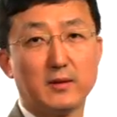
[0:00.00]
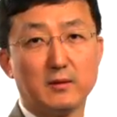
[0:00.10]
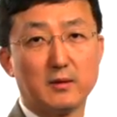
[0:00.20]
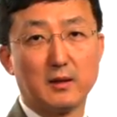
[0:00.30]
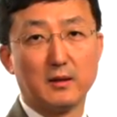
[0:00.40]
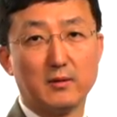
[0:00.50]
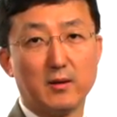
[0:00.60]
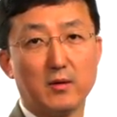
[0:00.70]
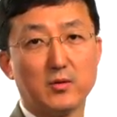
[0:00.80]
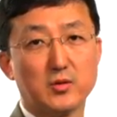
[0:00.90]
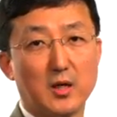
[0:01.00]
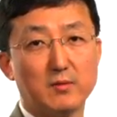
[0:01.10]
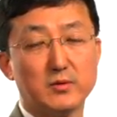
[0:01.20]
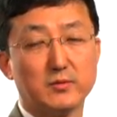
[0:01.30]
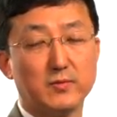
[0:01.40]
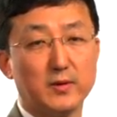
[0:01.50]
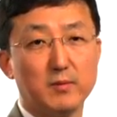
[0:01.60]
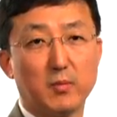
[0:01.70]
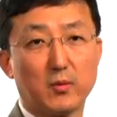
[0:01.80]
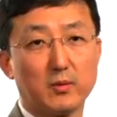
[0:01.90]
think uh, their job is
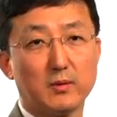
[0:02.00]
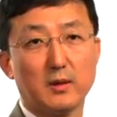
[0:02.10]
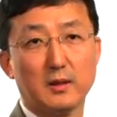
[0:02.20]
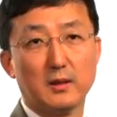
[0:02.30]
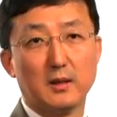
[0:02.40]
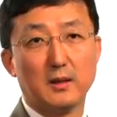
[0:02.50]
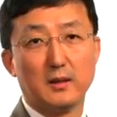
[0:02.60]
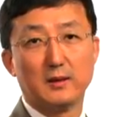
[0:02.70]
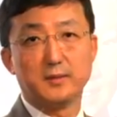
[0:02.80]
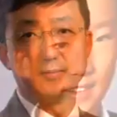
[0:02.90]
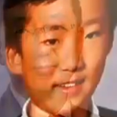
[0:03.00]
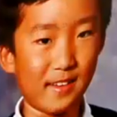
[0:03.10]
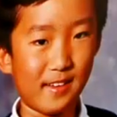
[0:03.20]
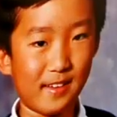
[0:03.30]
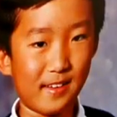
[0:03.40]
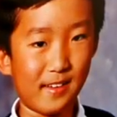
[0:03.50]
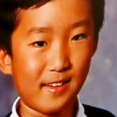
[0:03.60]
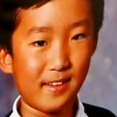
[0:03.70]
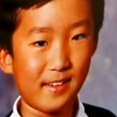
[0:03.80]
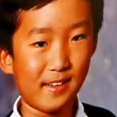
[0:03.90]
very important. Um, right now,
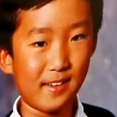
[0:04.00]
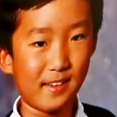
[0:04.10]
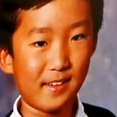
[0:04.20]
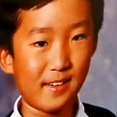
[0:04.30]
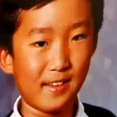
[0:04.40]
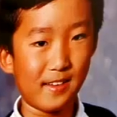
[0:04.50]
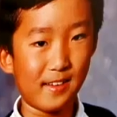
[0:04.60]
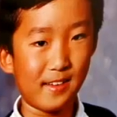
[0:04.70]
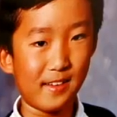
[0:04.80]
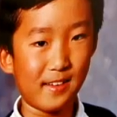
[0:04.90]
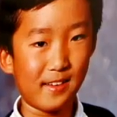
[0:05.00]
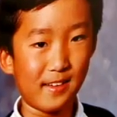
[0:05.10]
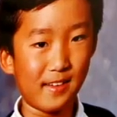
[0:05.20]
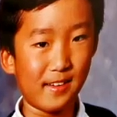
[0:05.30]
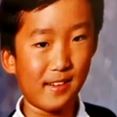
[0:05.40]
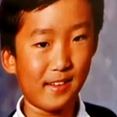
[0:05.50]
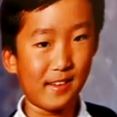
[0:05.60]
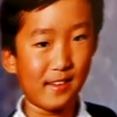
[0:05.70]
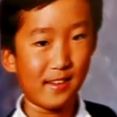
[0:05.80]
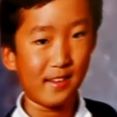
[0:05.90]
I, my, my family is very important. Uh,
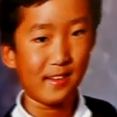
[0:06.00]
I spend